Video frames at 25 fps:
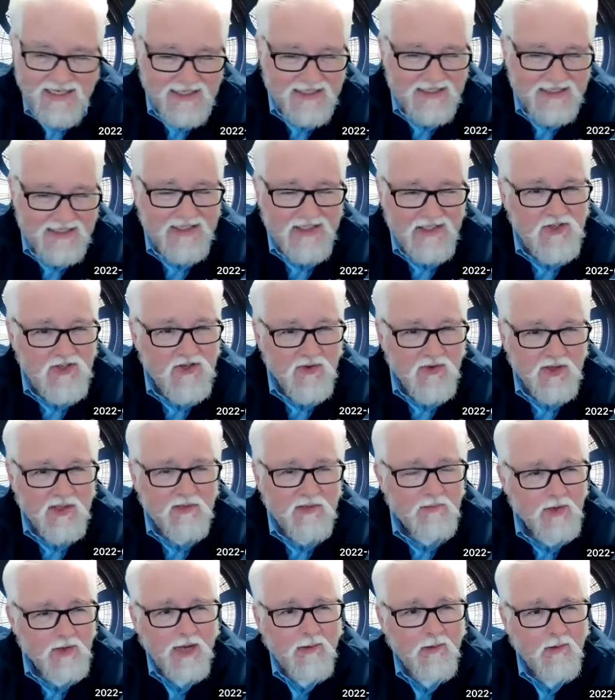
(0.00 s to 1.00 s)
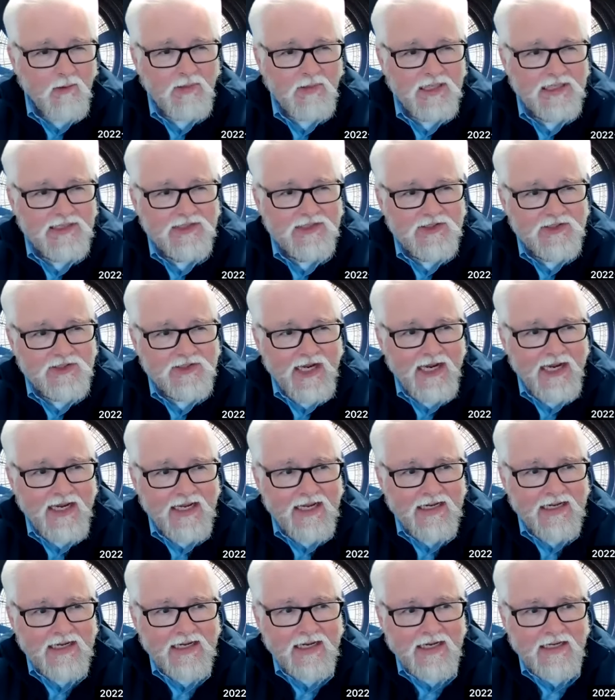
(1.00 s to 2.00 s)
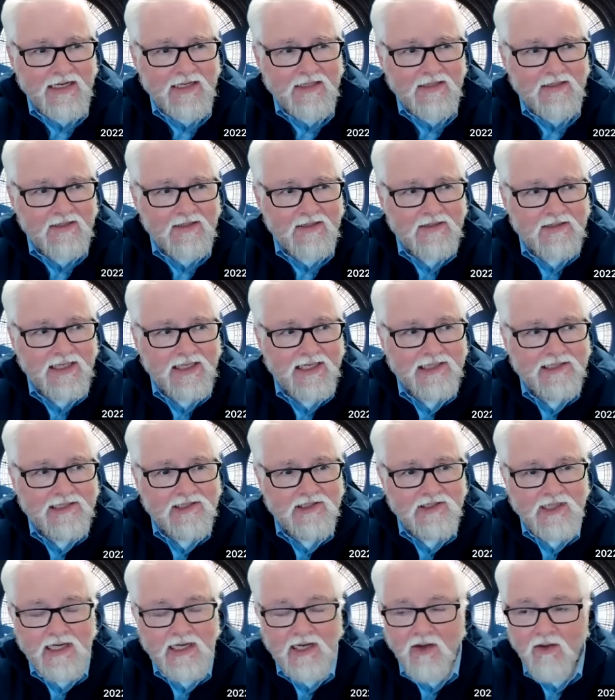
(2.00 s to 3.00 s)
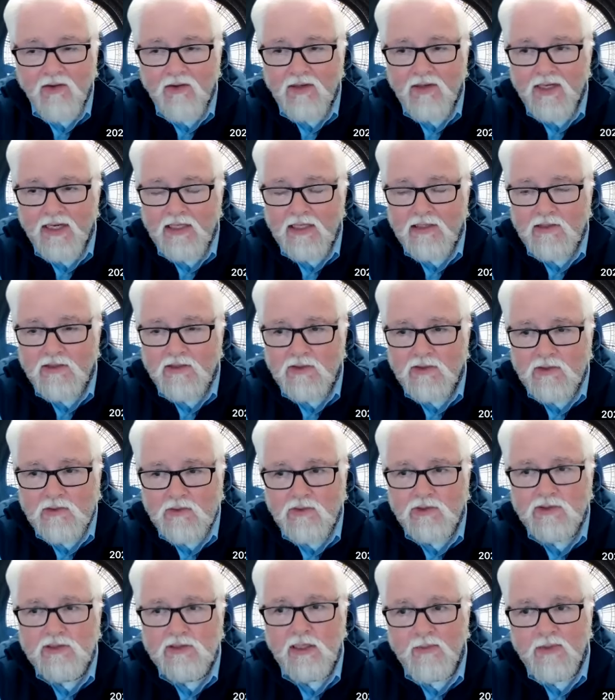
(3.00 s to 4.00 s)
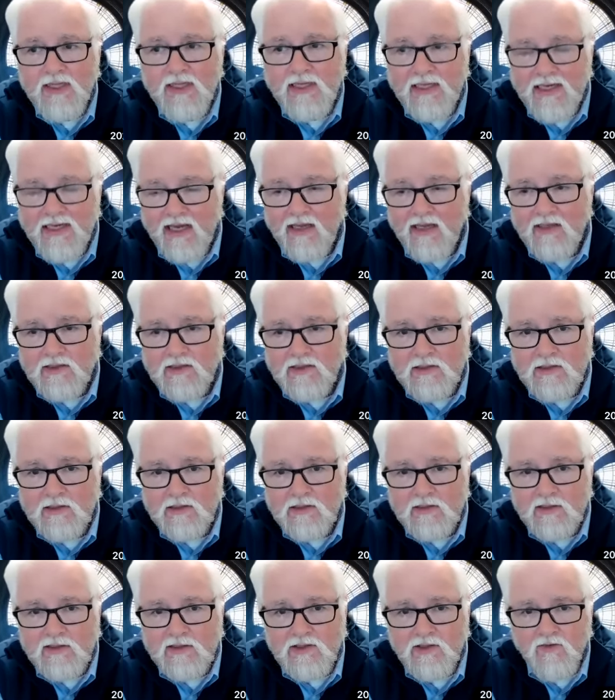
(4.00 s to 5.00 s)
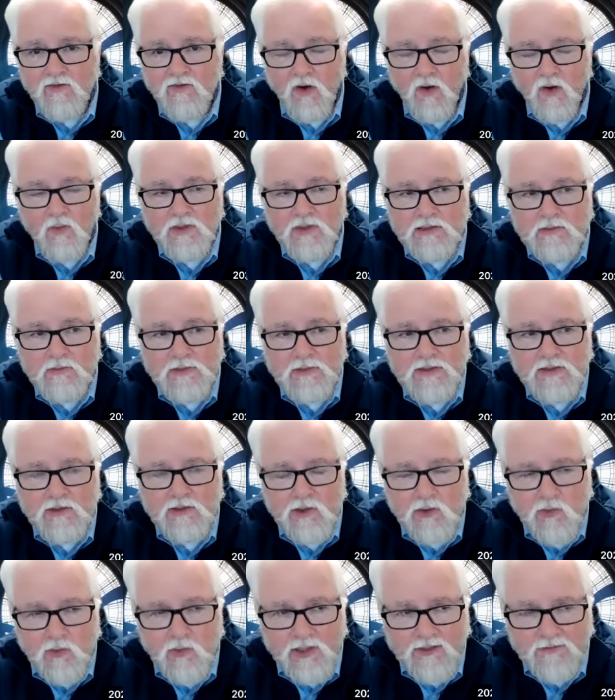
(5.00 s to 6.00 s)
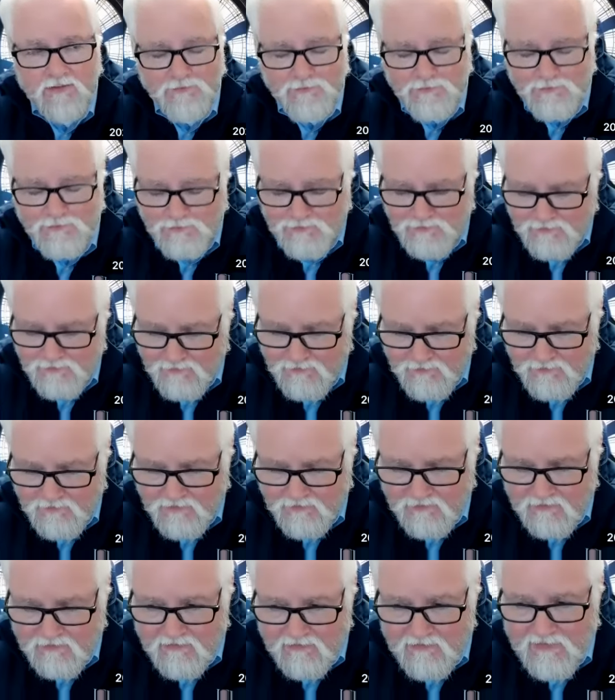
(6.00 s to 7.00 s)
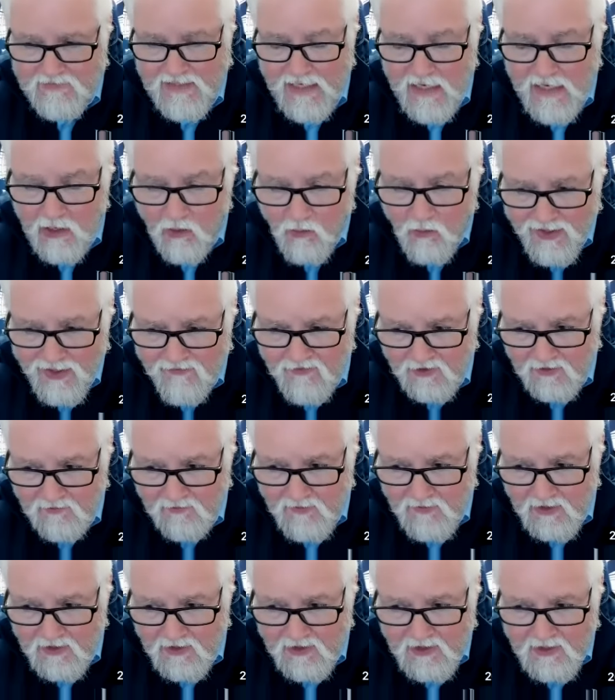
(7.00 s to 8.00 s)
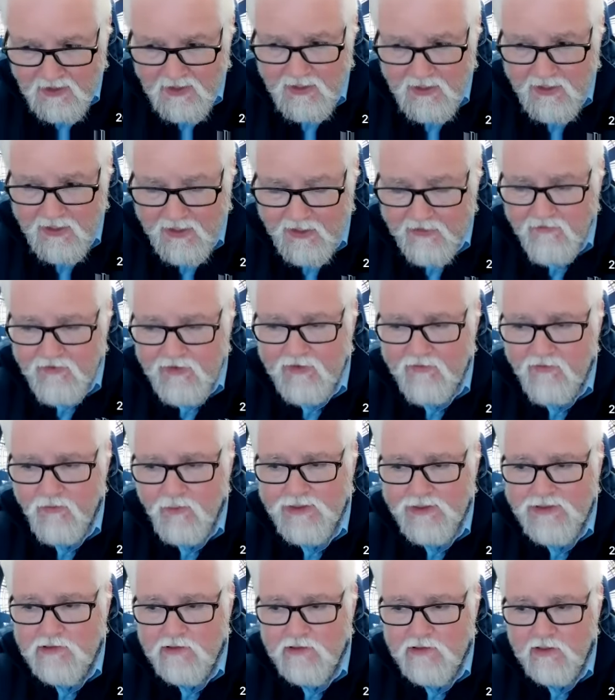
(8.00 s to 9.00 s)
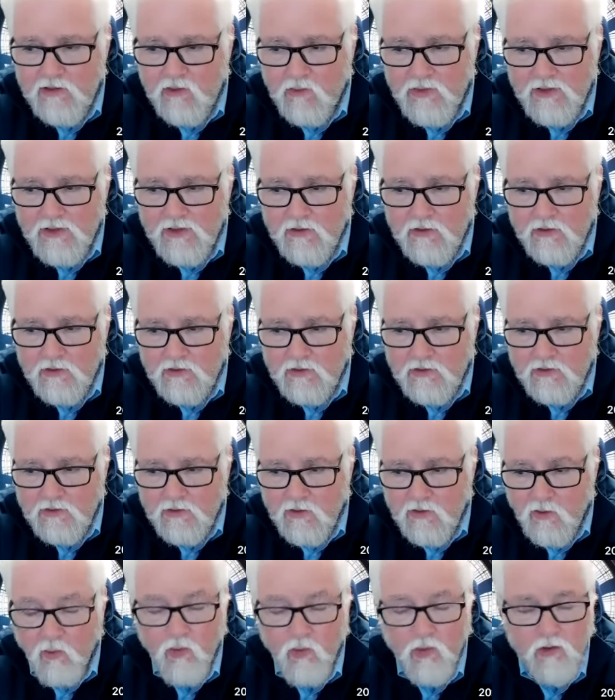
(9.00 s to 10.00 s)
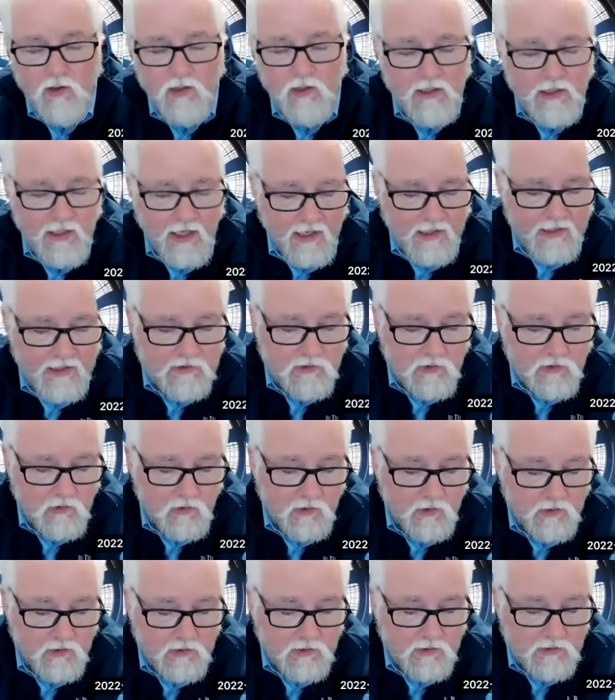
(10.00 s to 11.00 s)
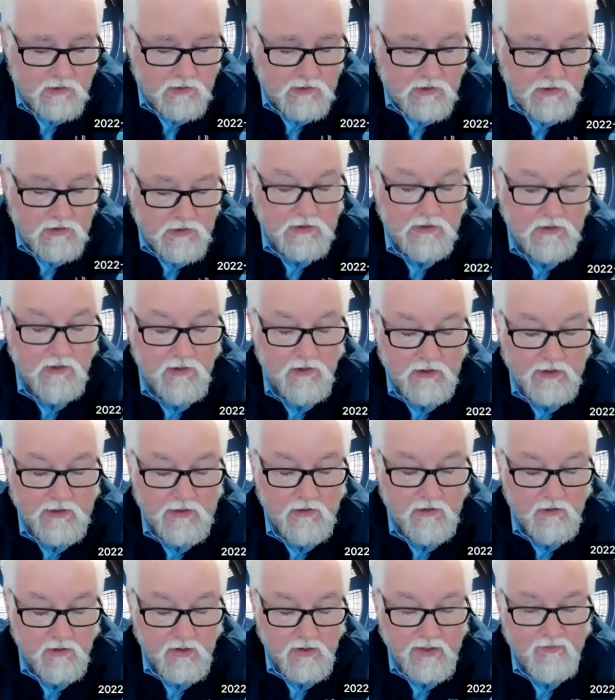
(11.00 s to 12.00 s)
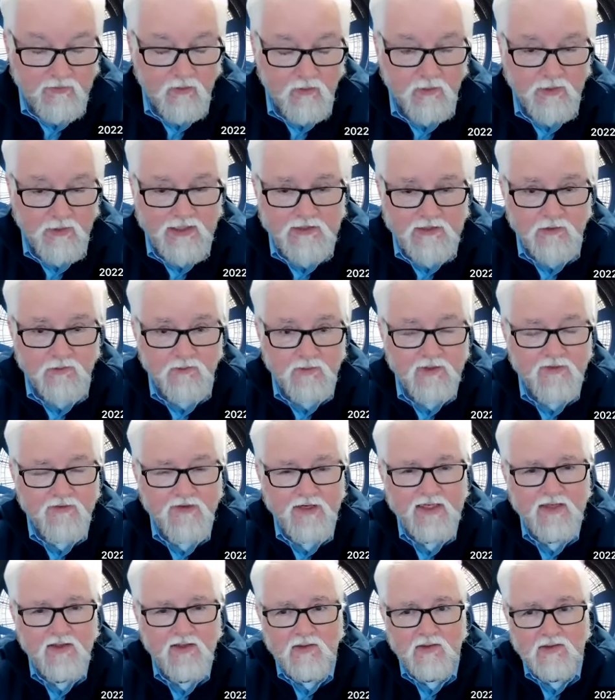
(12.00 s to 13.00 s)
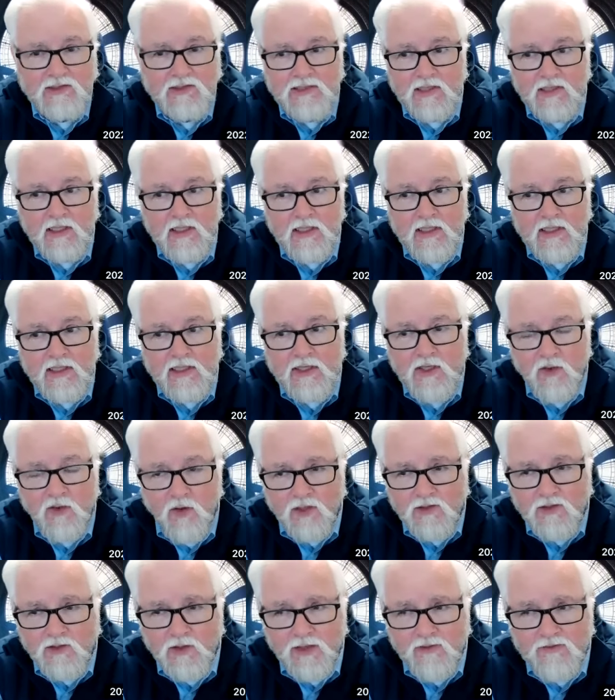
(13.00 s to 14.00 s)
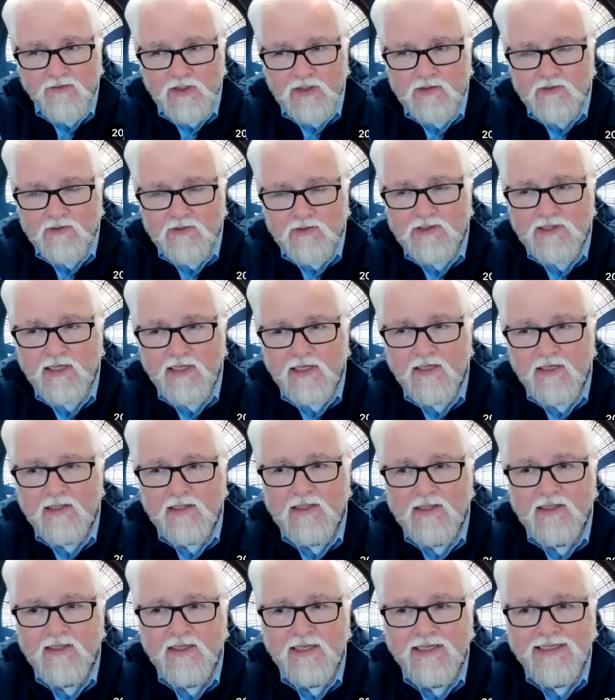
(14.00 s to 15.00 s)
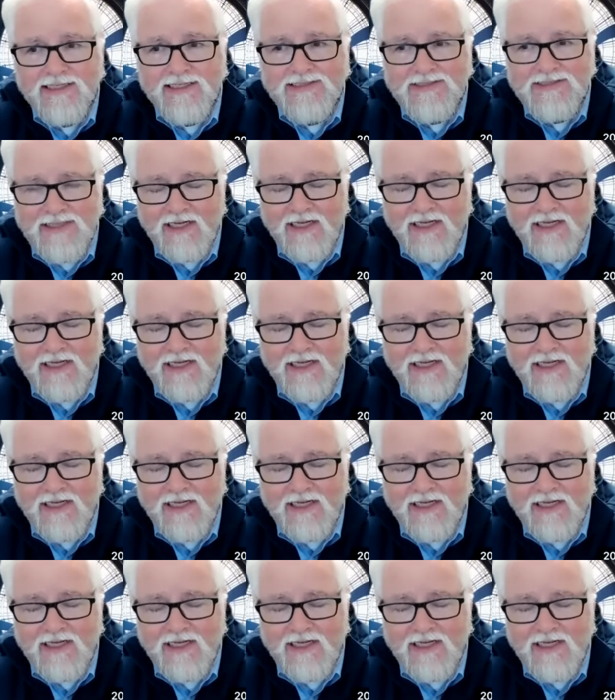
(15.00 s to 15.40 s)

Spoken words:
you can probably stay in Excel and do some of the analysis that you've always been doing. However, even if we stick with quarterly and or yearly information reveals, you also have to understand that it's not